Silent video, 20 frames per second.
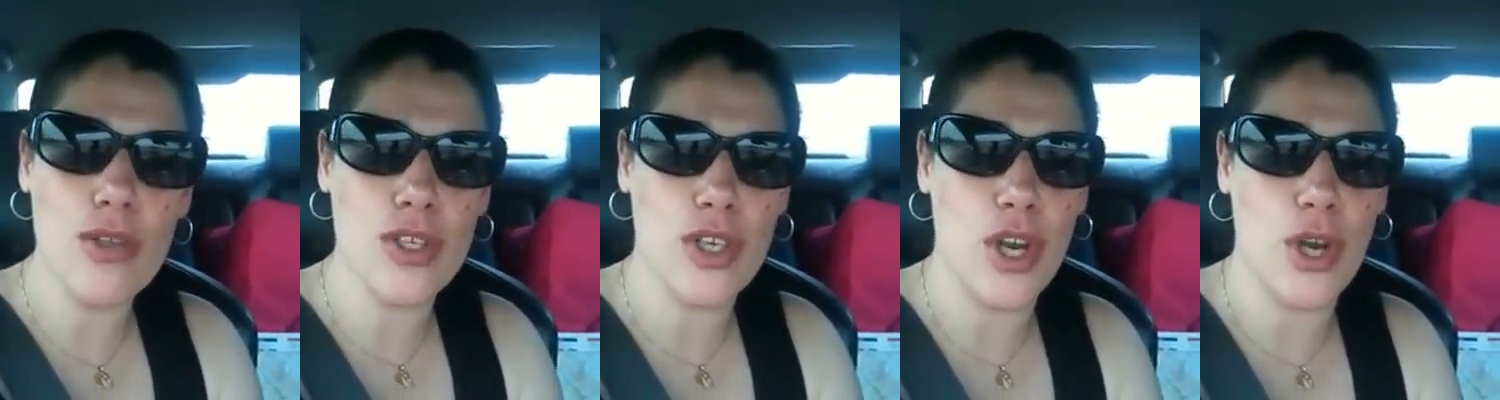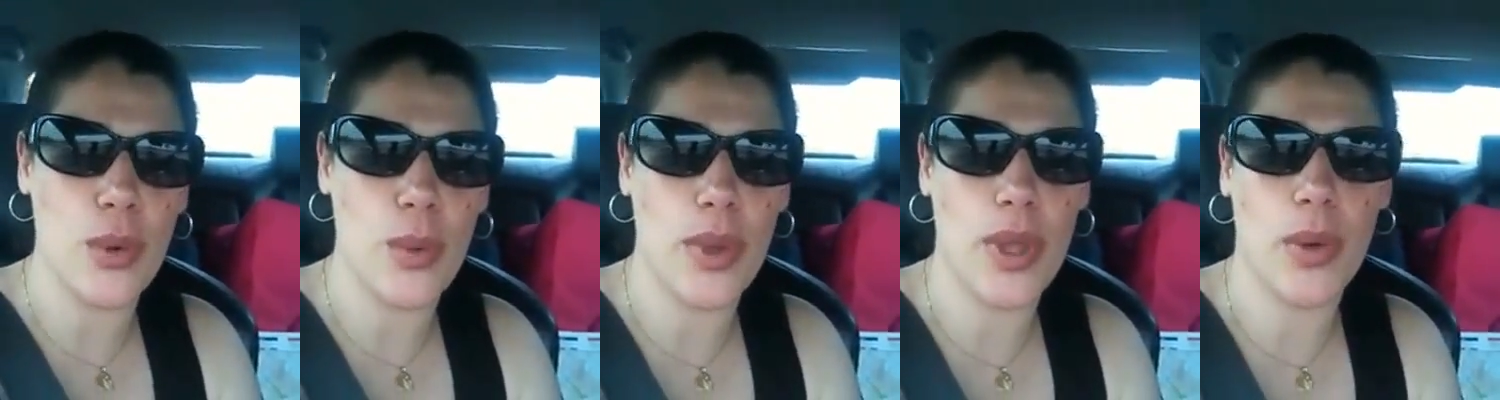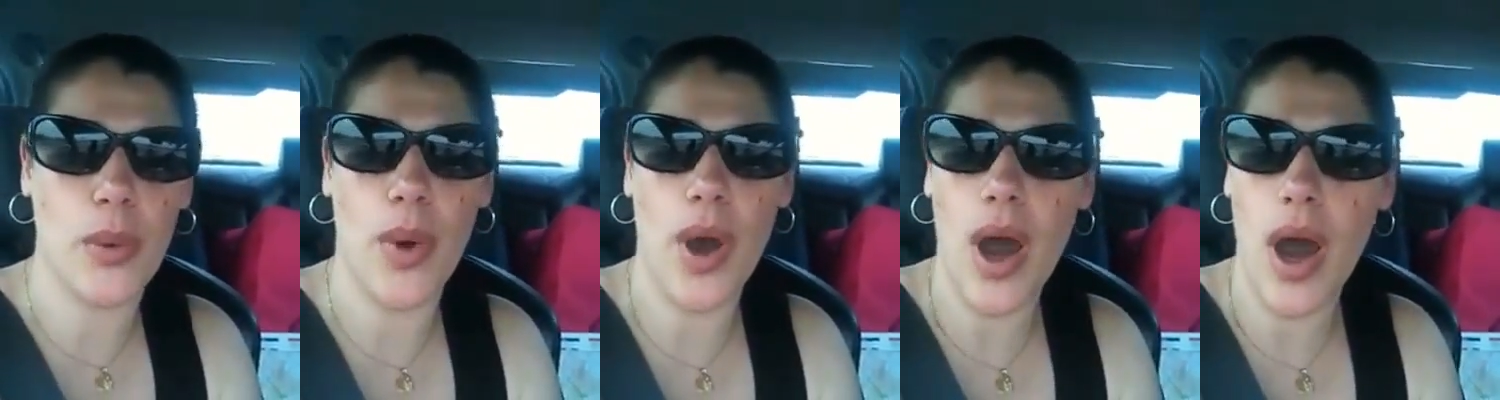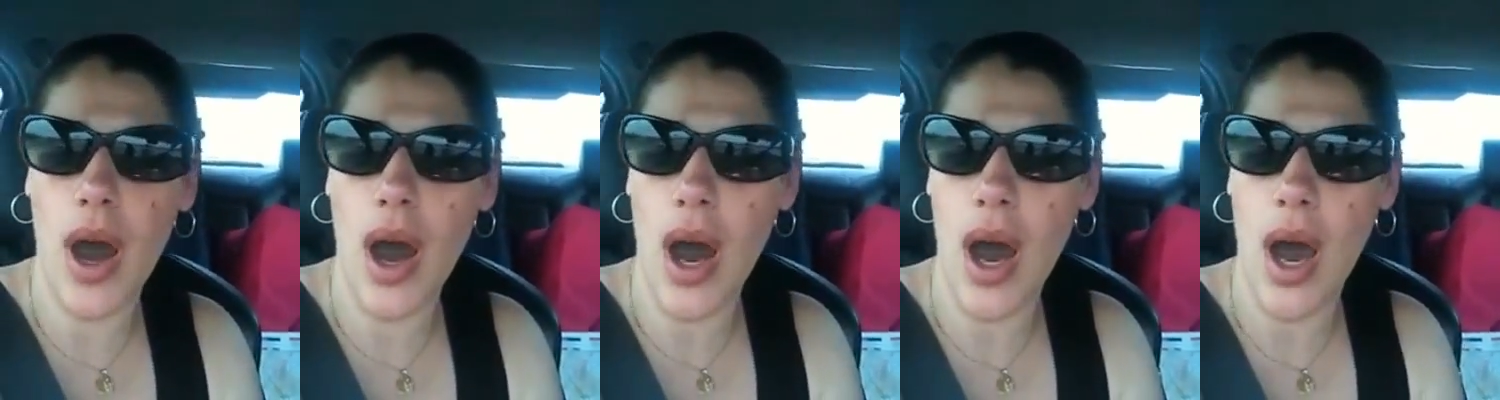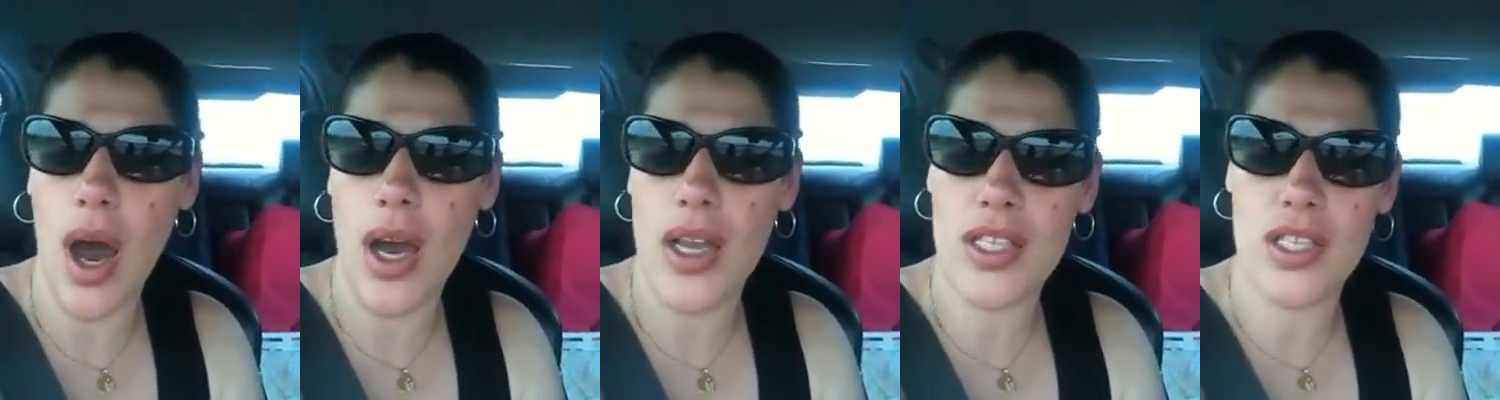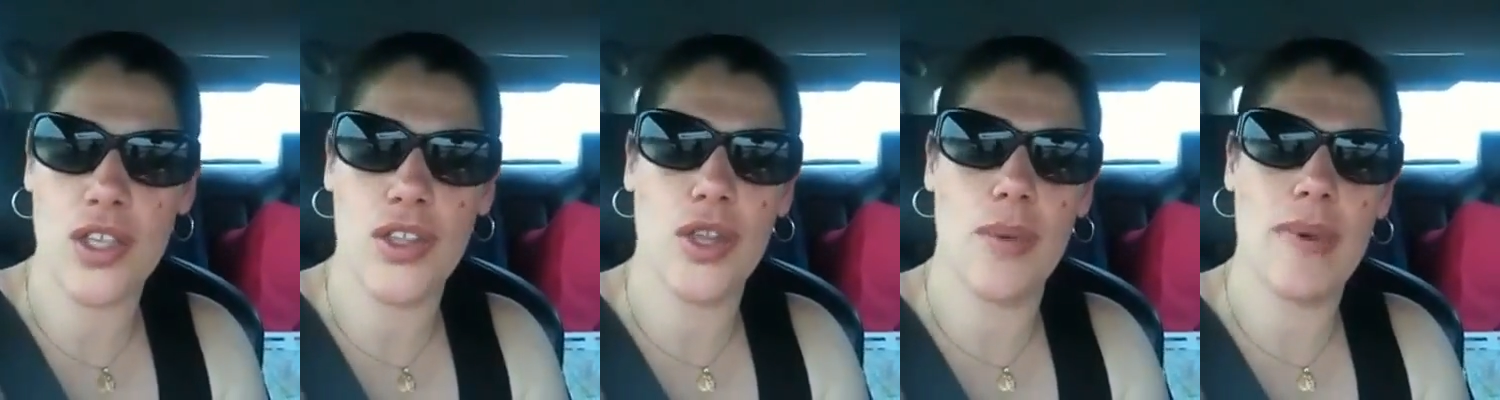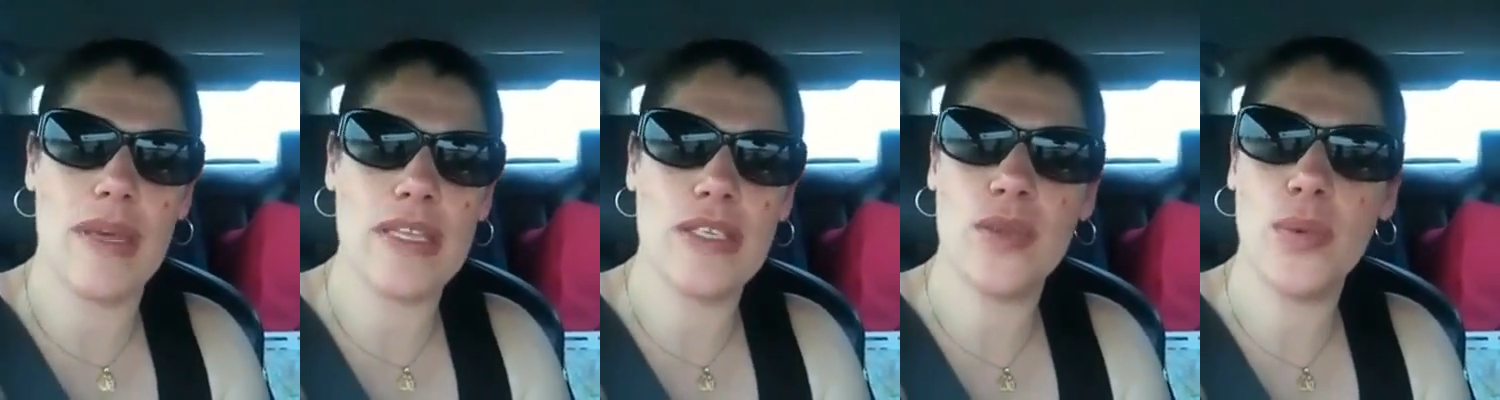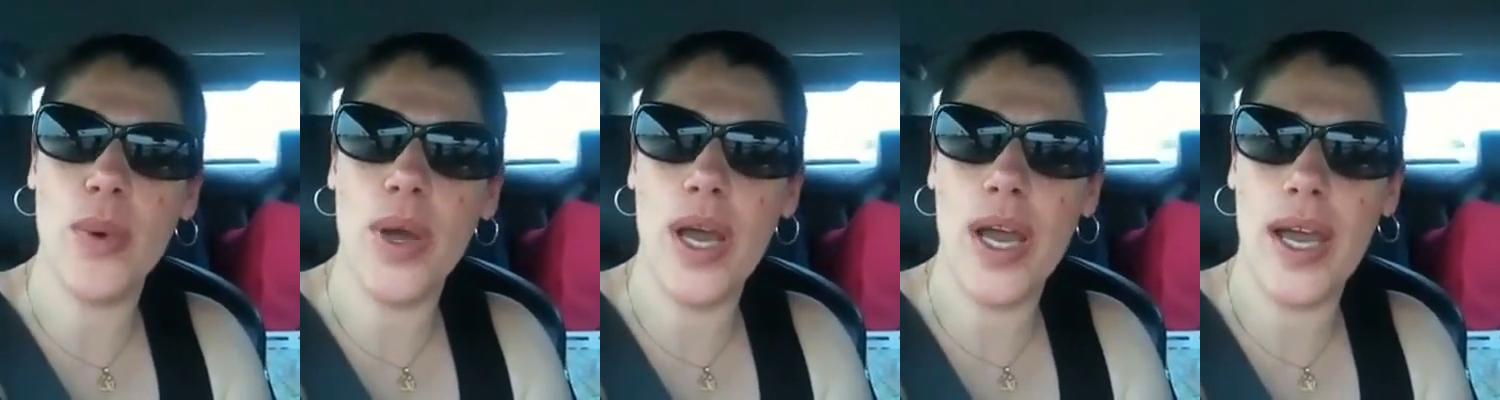you don't know where you are, it's not the best
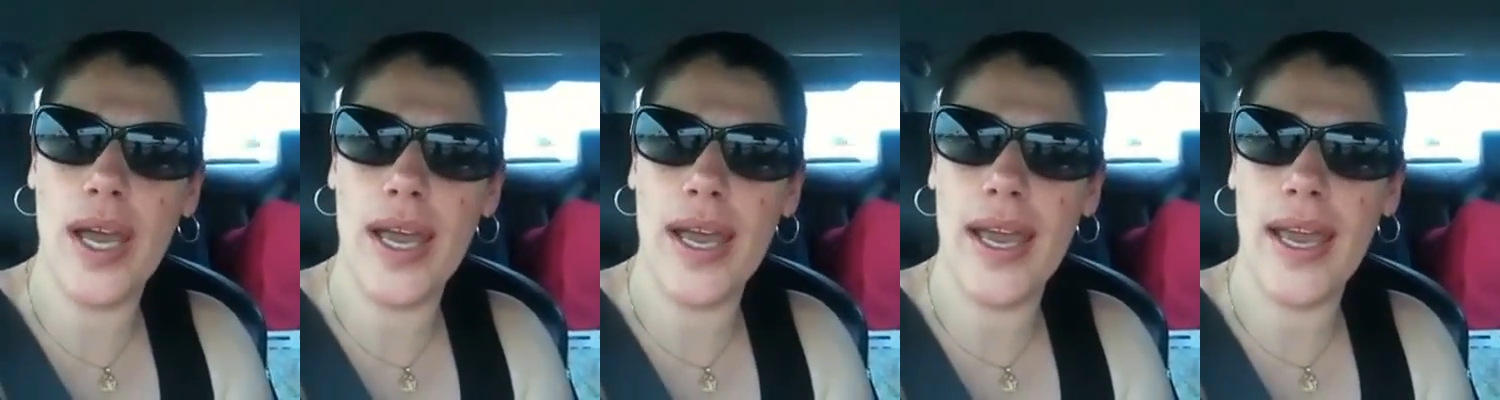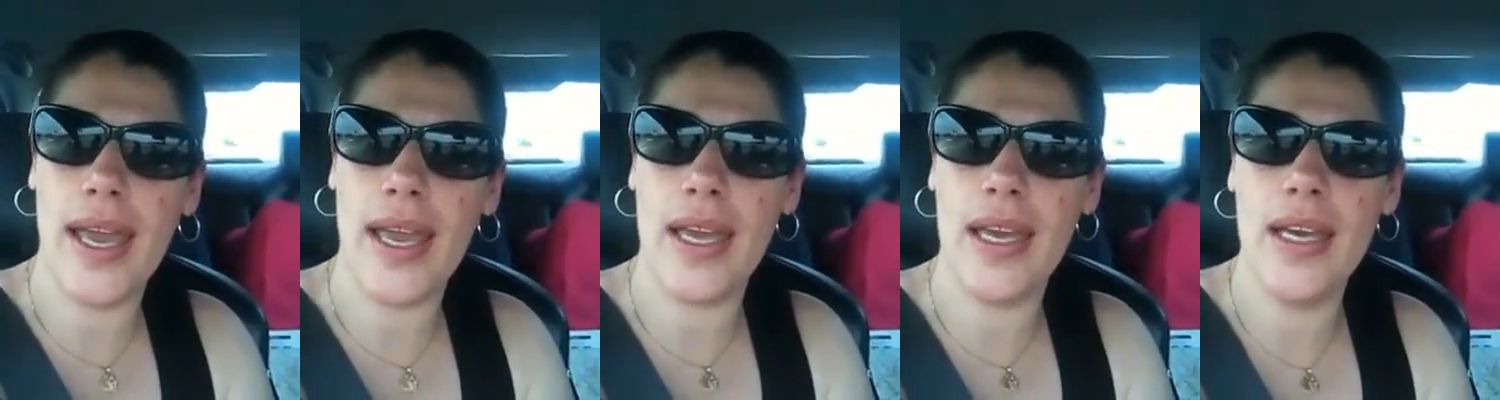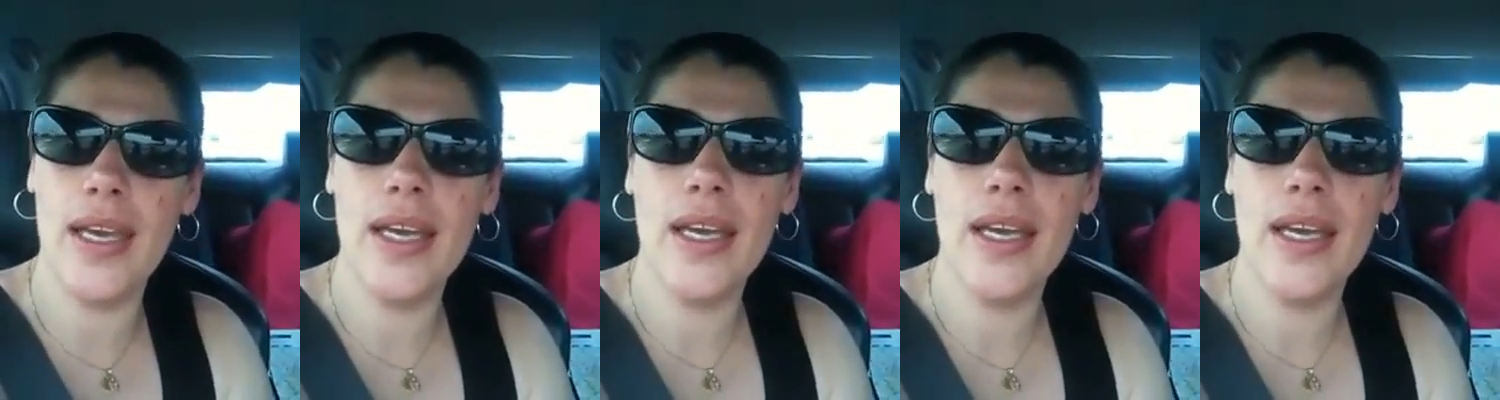way.